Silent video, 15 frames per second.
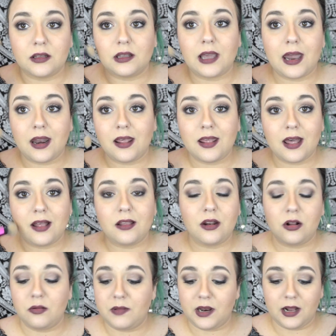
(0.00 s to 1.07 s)
getting that
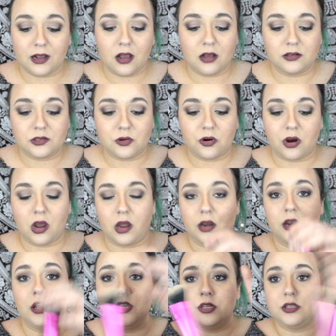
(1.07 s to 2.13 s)
little bit of contour
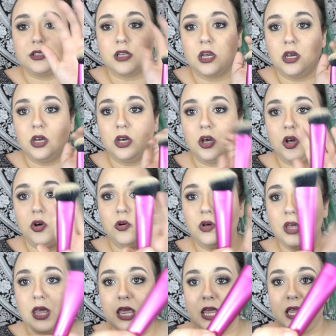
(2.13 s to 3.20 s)
on. So
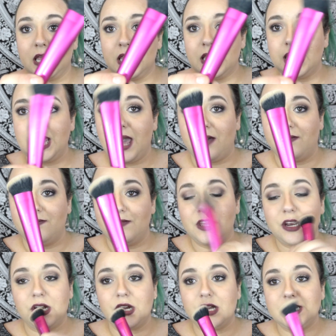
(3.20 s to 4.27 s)
yeah,
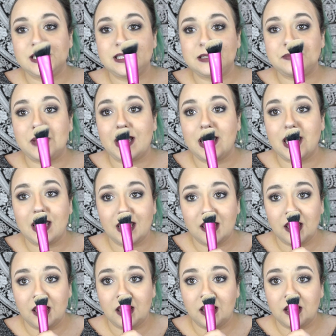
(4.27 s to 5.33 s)
there is my
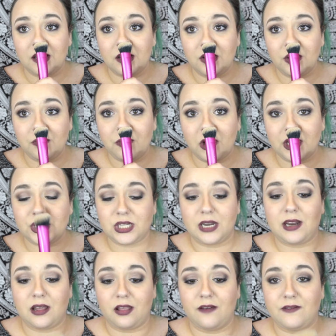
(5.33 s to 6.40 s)
new brush,
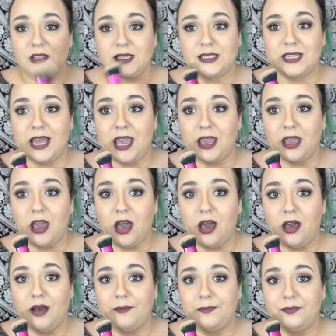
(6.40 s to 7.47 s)
and I love this thing.
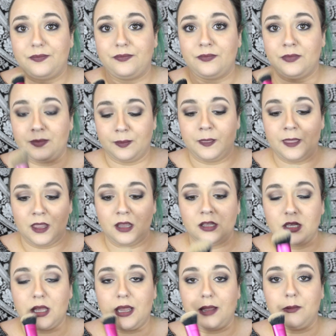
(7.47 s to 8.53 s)

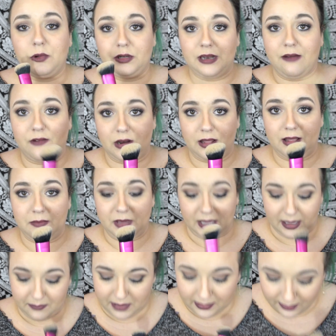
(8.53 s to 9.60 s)
I will definitely be
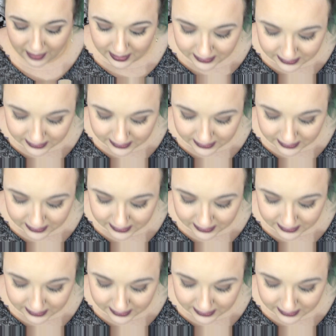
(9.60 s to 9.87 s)
keeping this.